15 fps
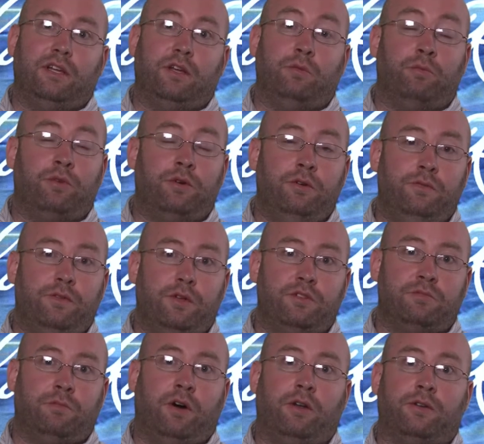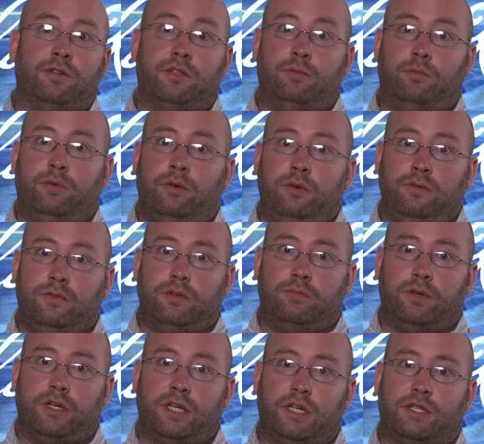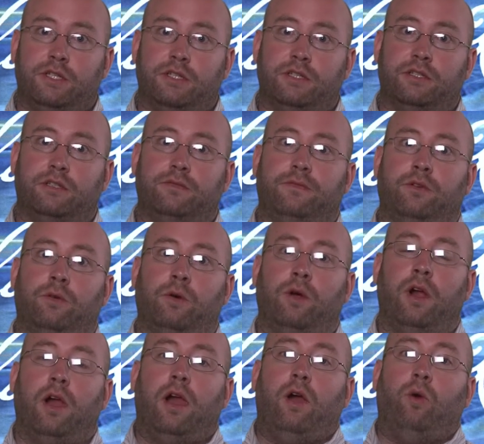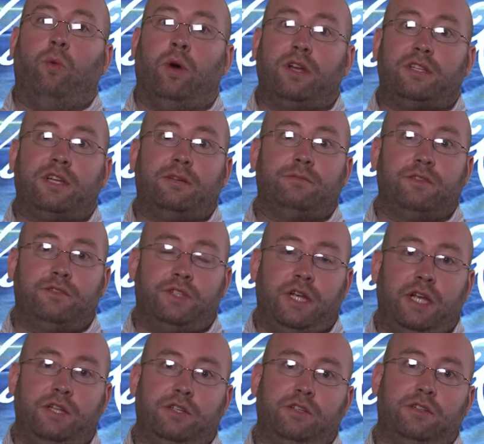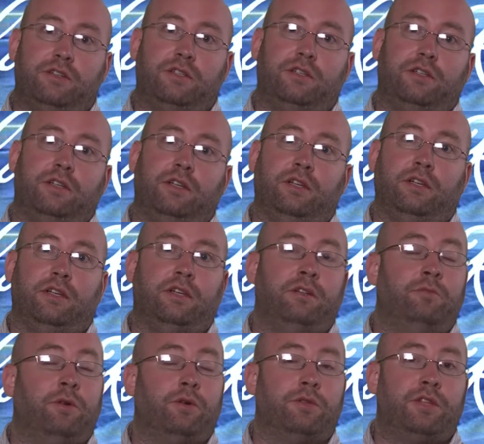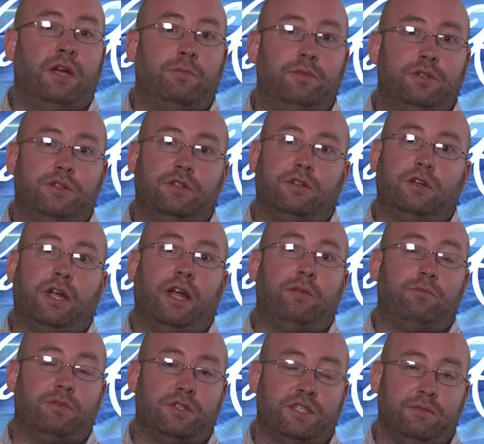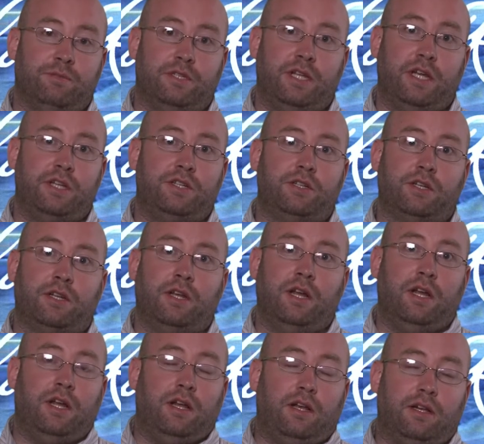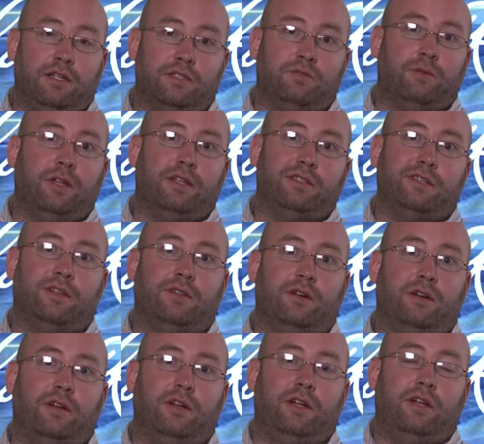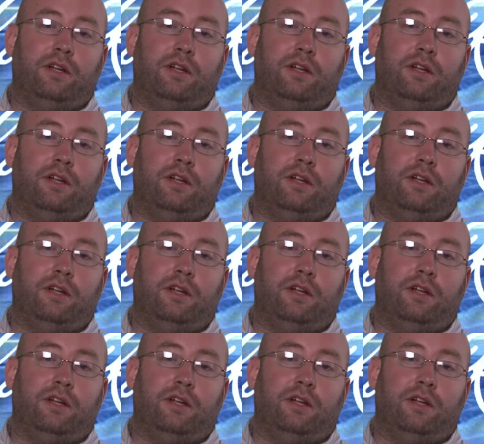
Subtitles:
improve those models, improve the predictions for what types of changes in both temperature and precipitation, as well as other